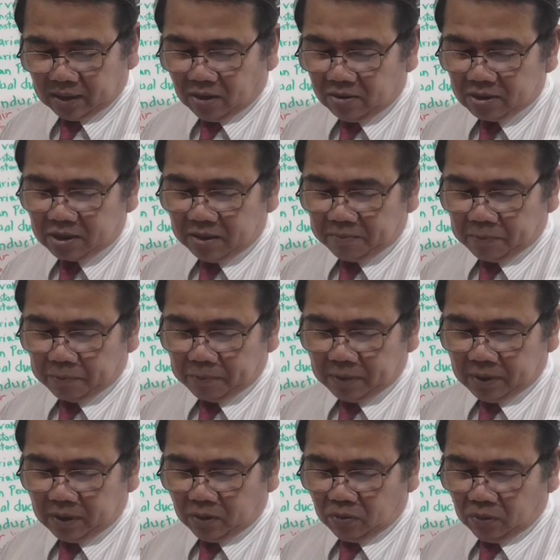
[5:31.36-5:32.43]
concept of
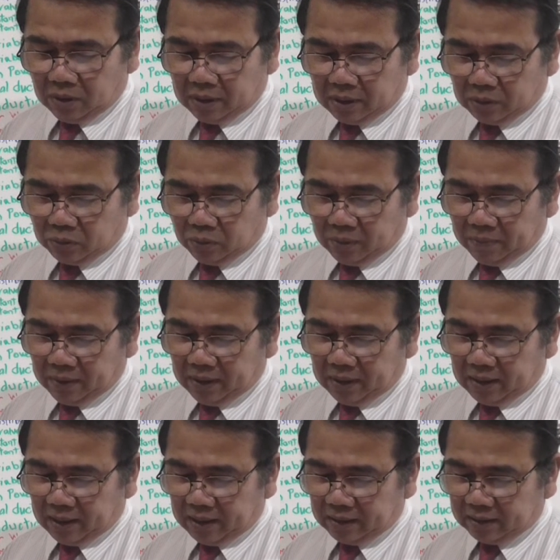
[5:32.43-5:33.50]

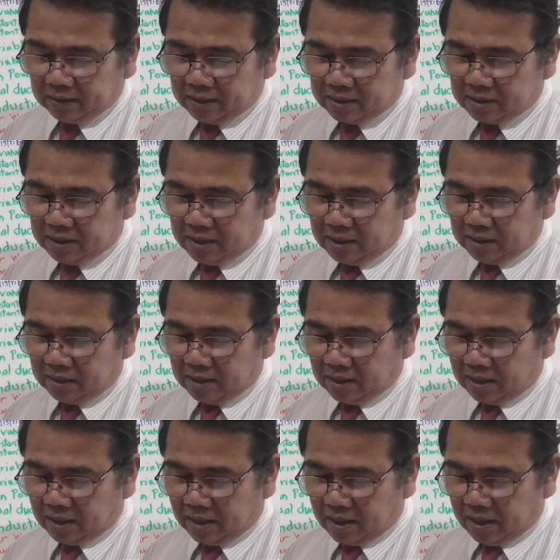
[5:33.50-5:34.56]
equivalent length does
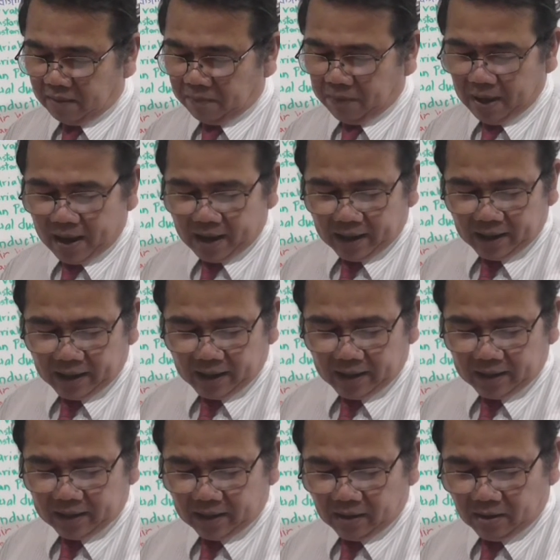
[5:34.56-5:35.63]
not apply,
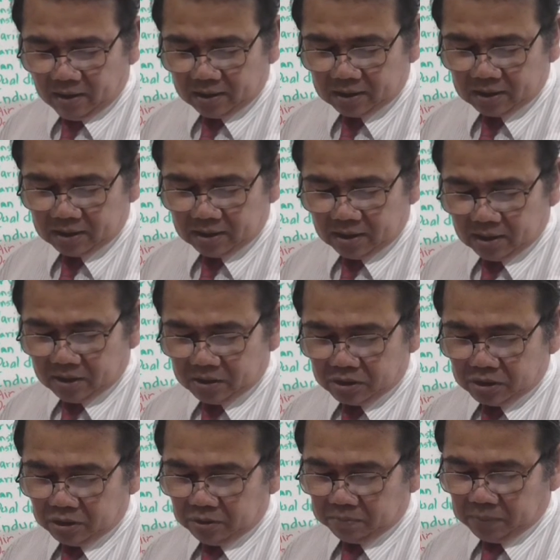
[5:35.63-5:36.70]
and the loss
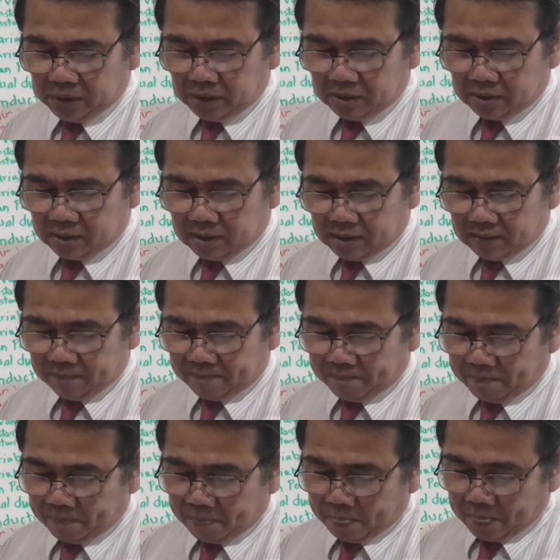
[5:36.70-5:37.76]
should be
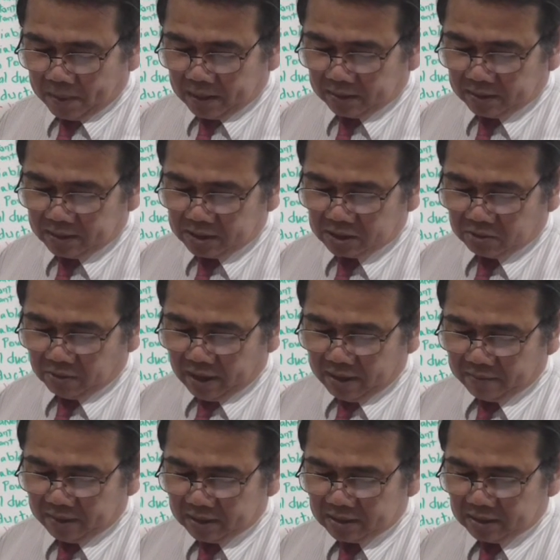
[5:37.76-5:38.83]

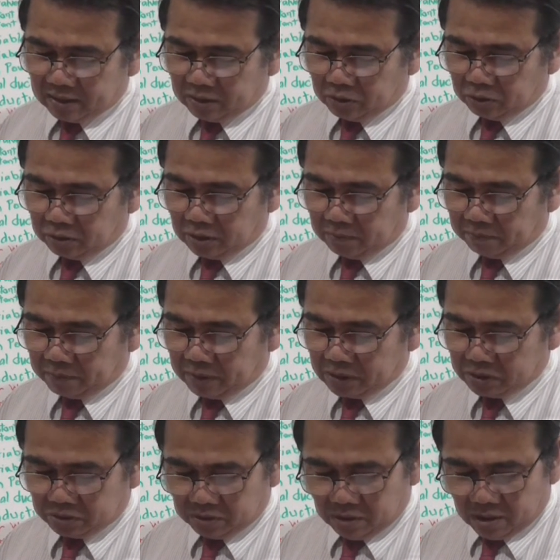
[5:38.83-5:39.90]
described as the total
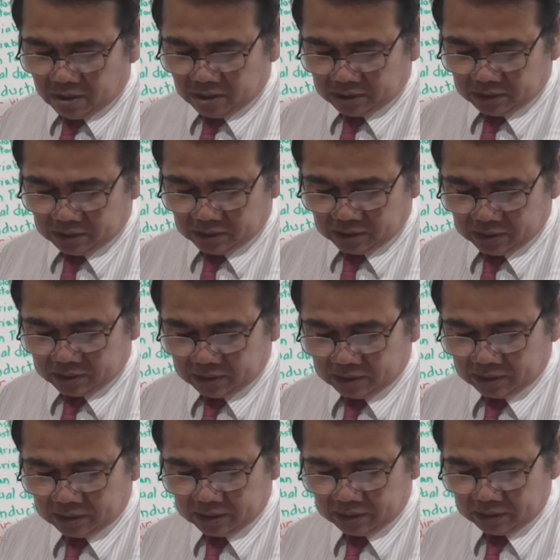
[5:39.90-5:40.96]
pressure loss.
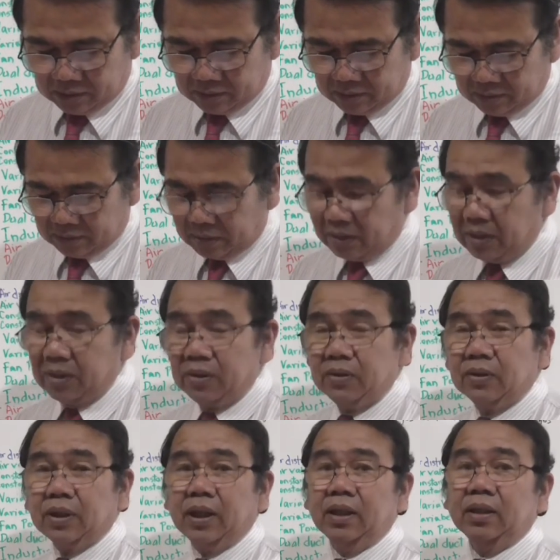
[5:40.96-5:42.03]

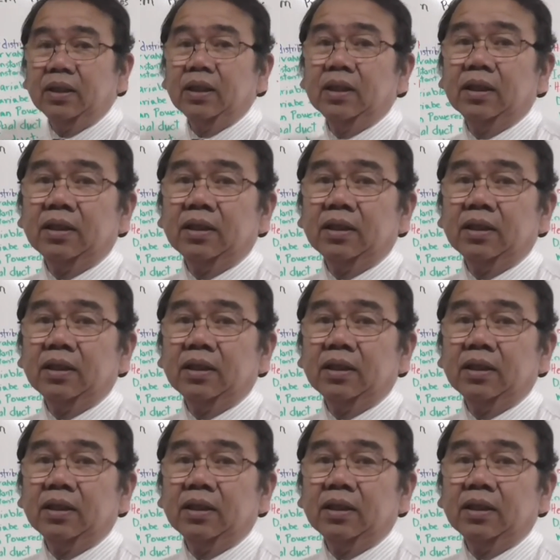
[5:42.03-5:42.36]
Okay,